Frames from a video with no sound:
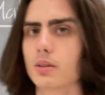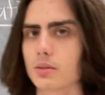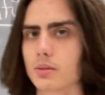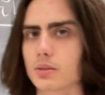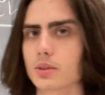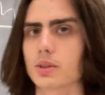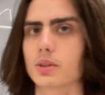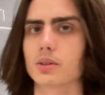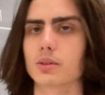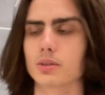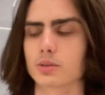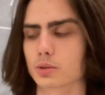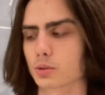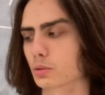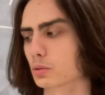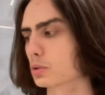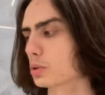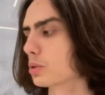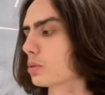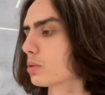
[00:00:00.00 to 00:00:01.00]
the
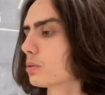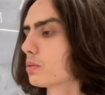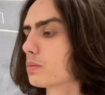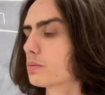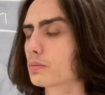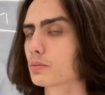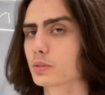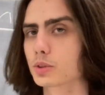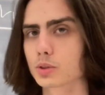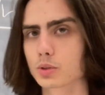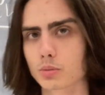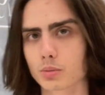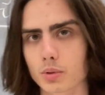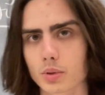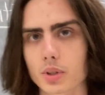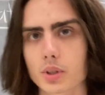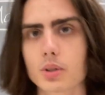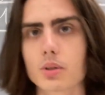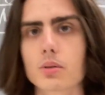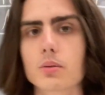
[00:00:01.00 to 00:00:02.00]
social,
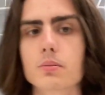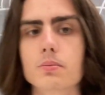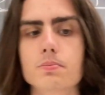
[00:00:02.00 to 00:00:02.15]
superego,